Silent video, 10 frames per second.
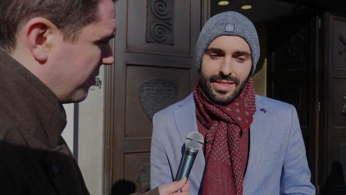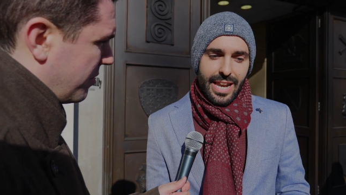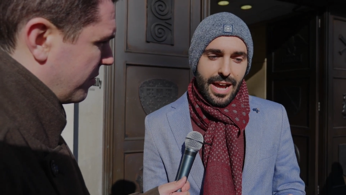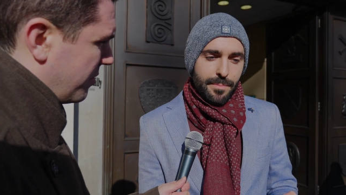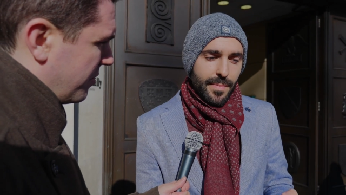
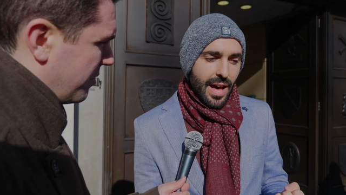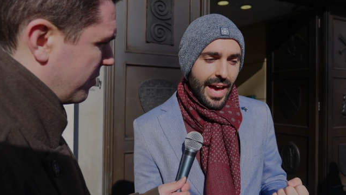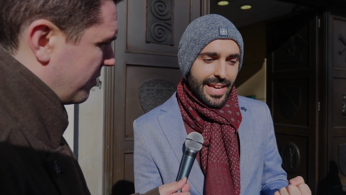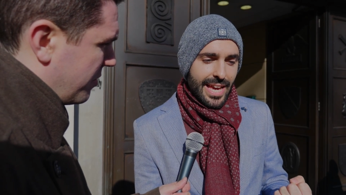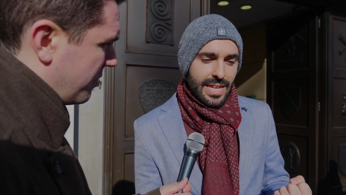Speaker 1: that I'm,
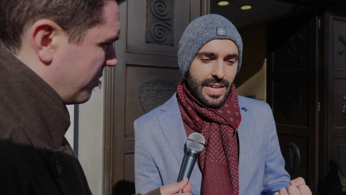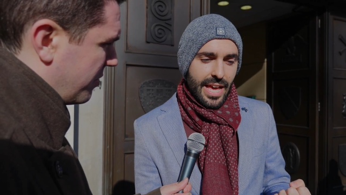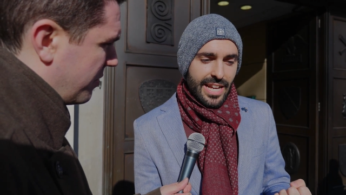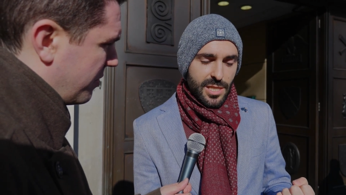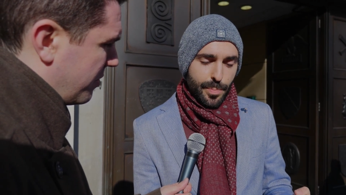I can
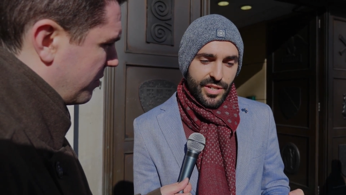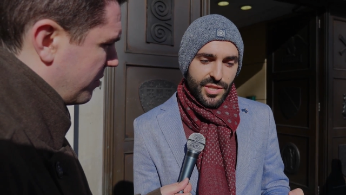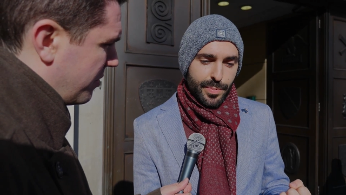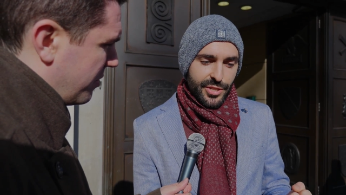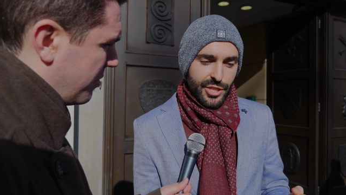
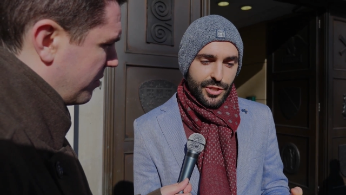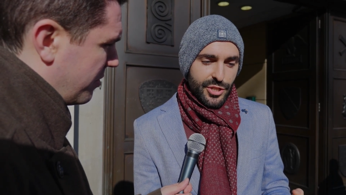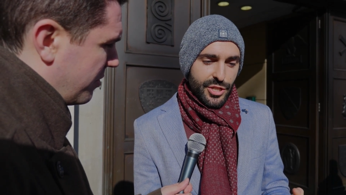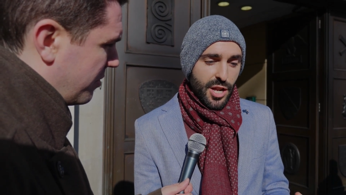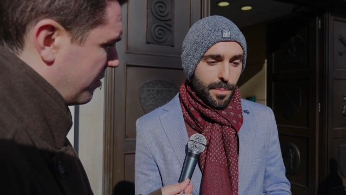experience
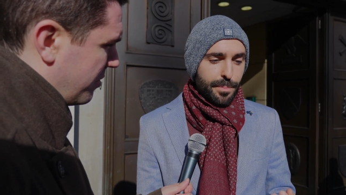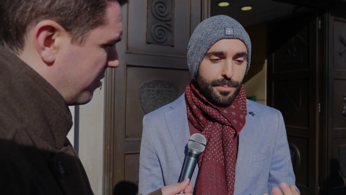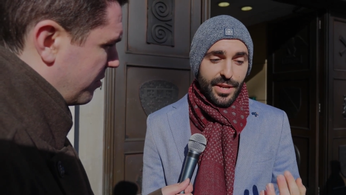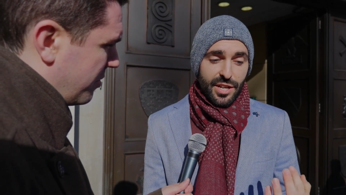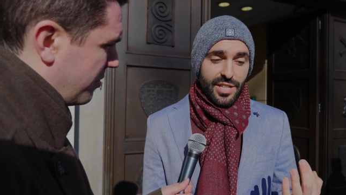persecution not
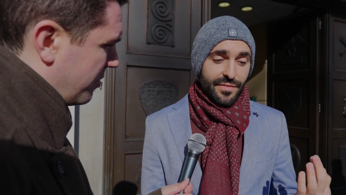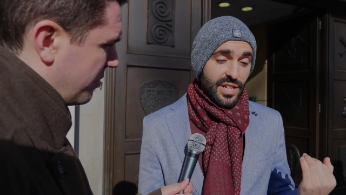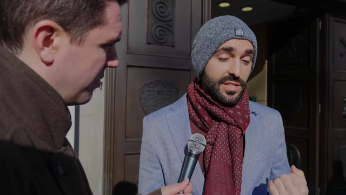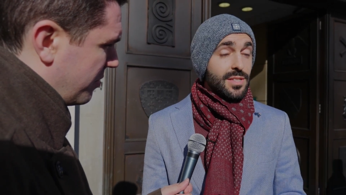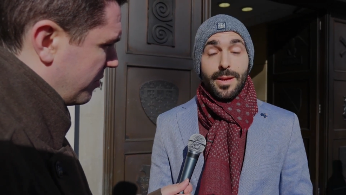because I've
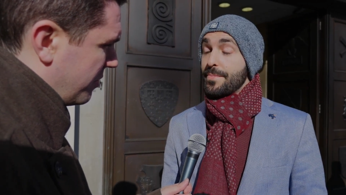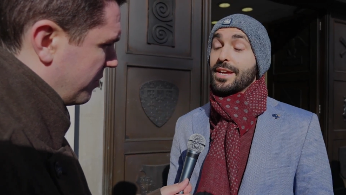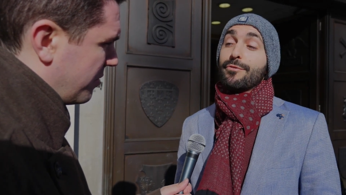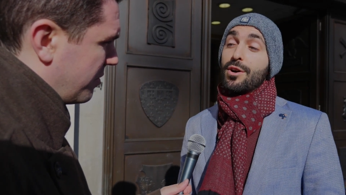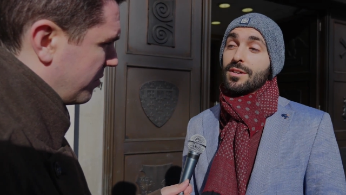done
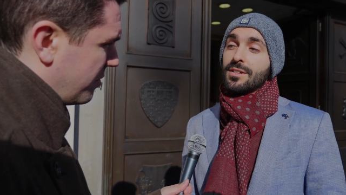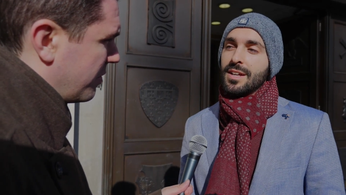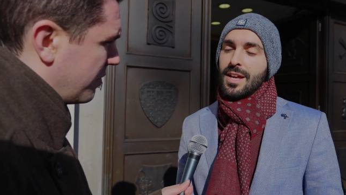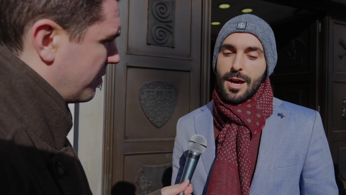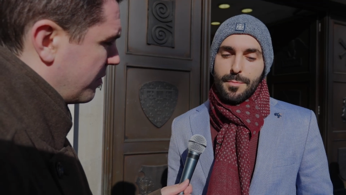something wrong,
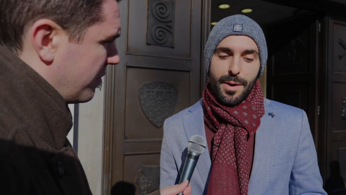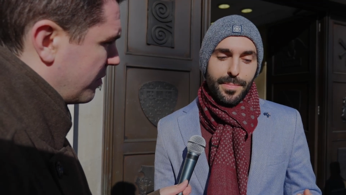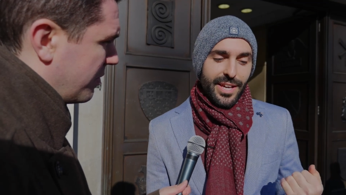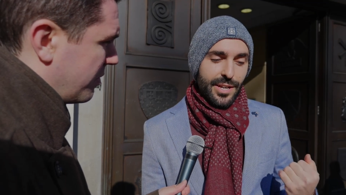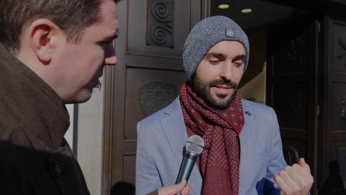but
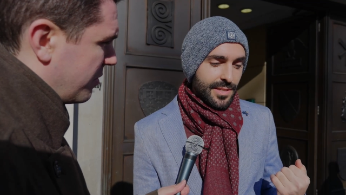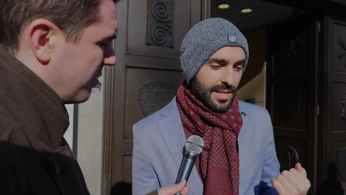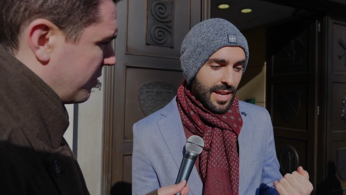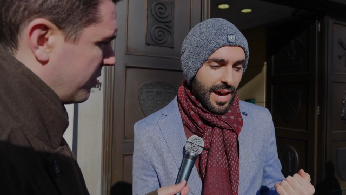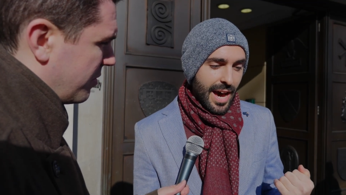because
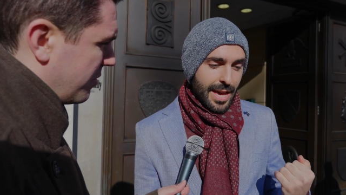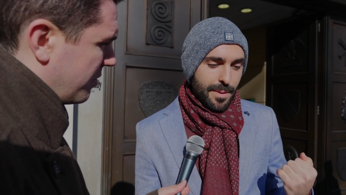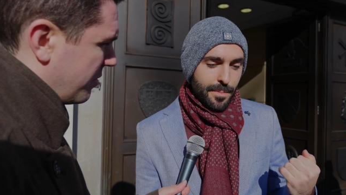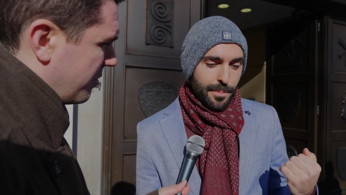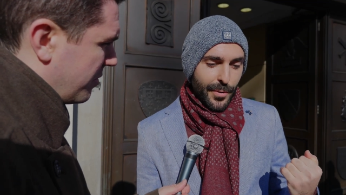I
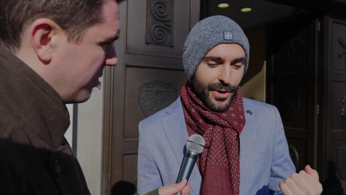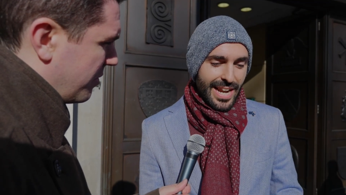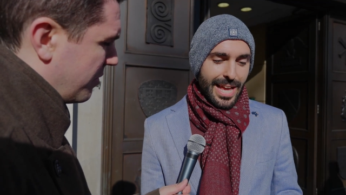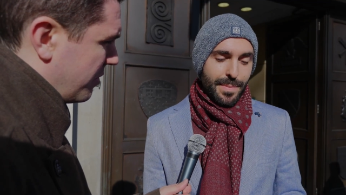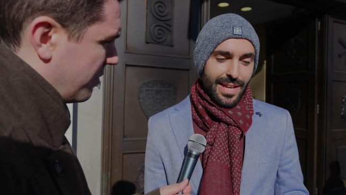am
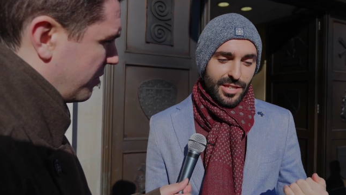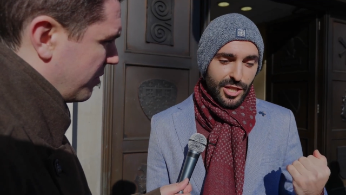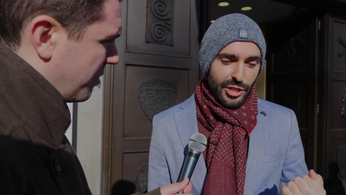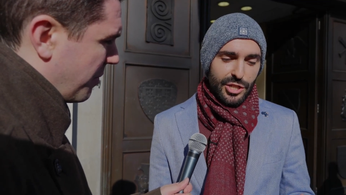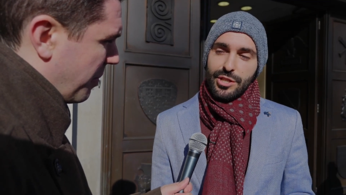proclaiming the
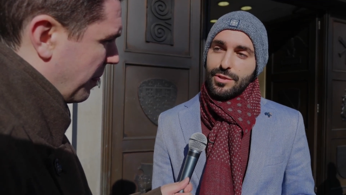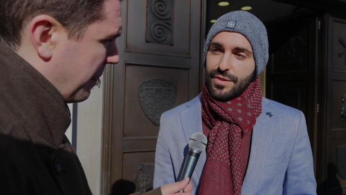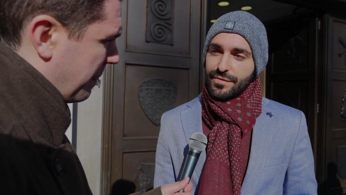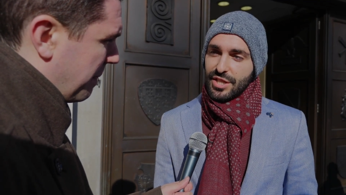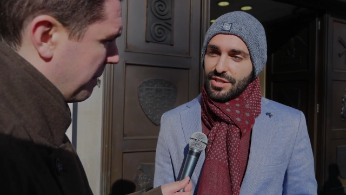good news
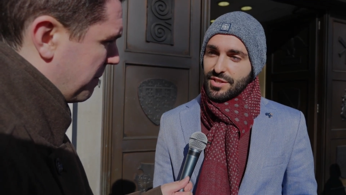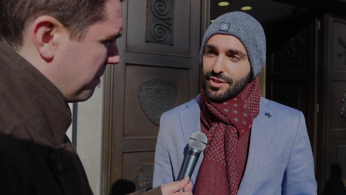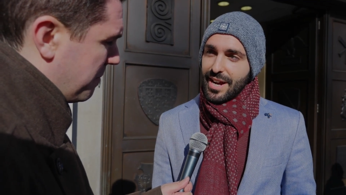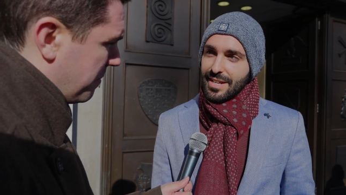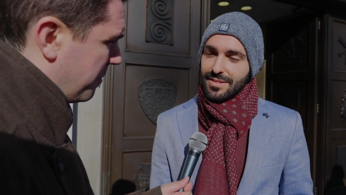of Jesus
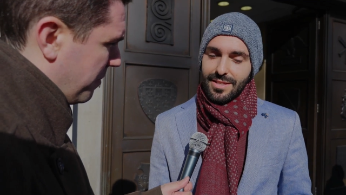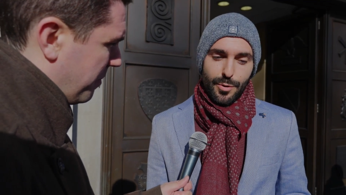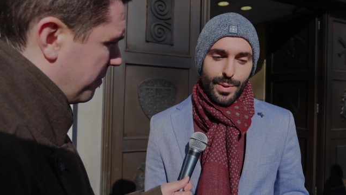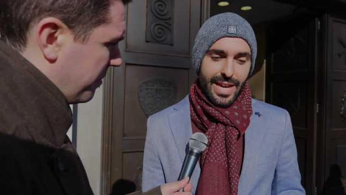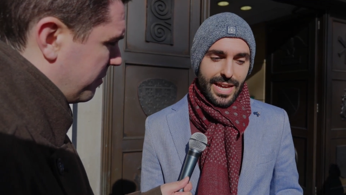Christ,
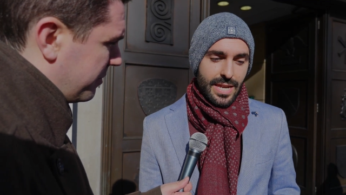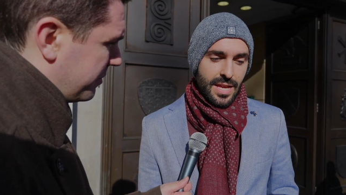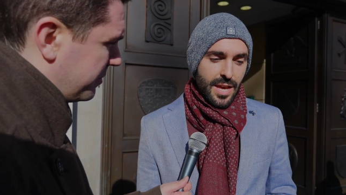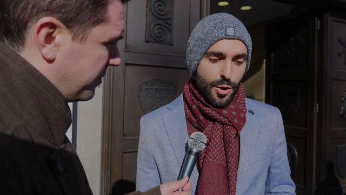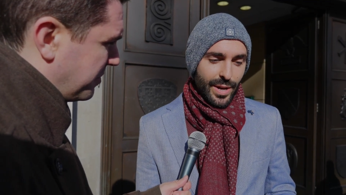that we can,
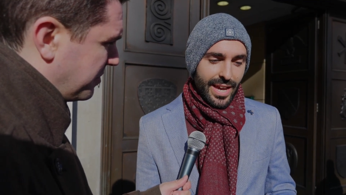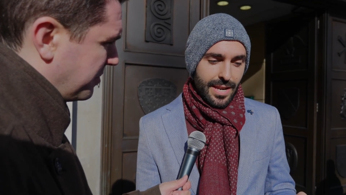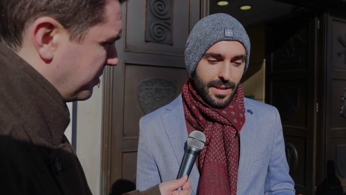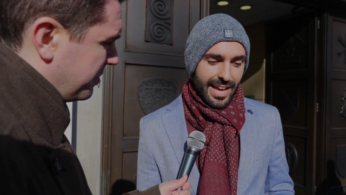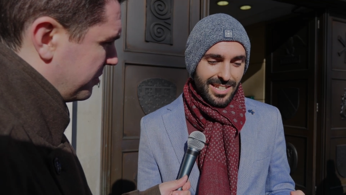we
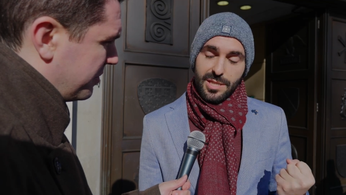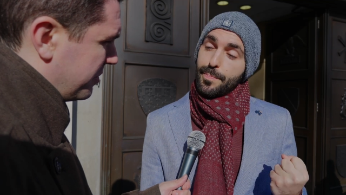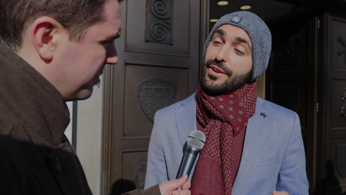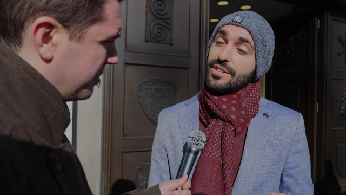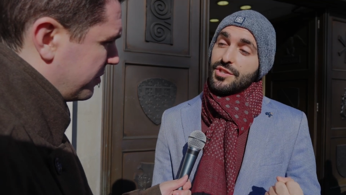can
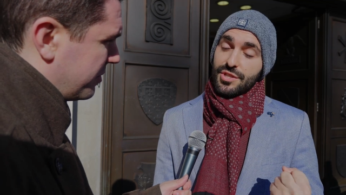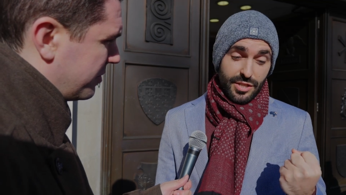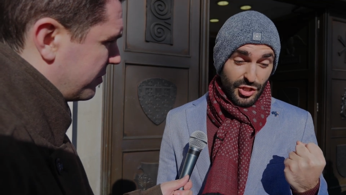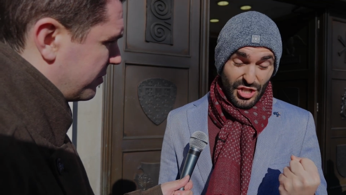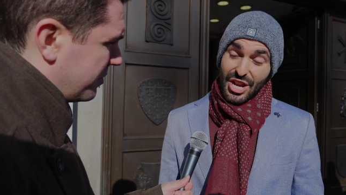experience
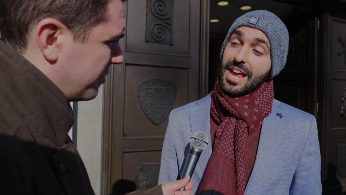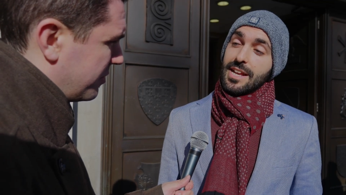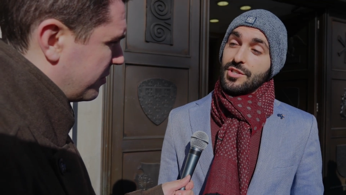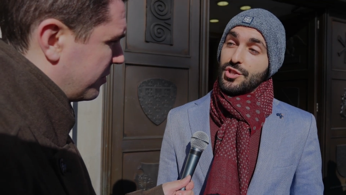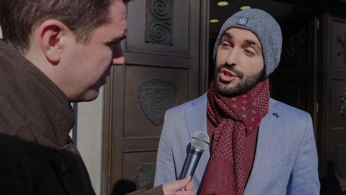
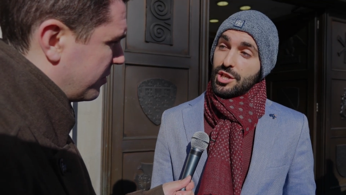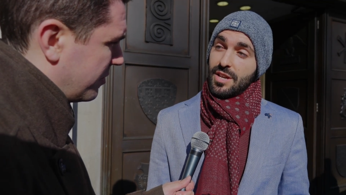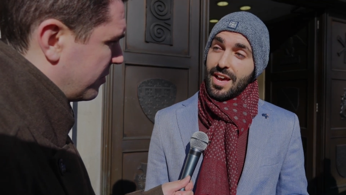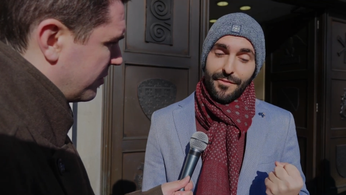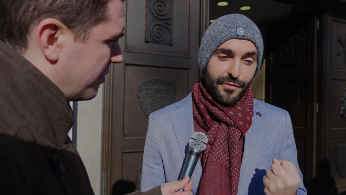change
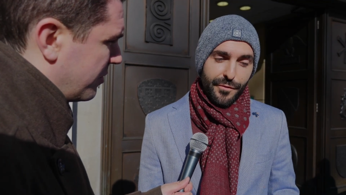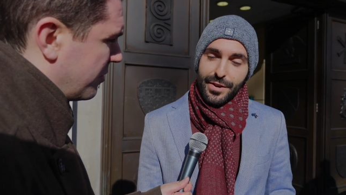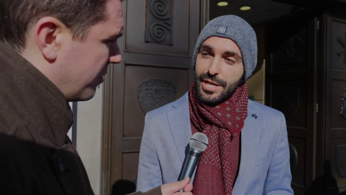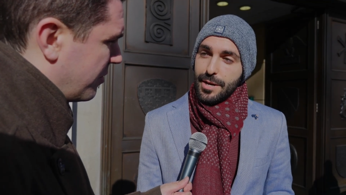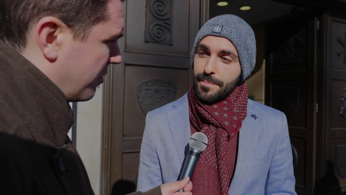and
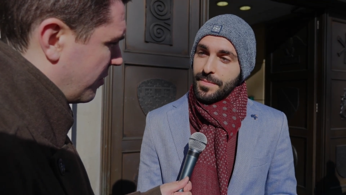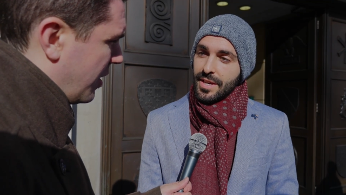freedom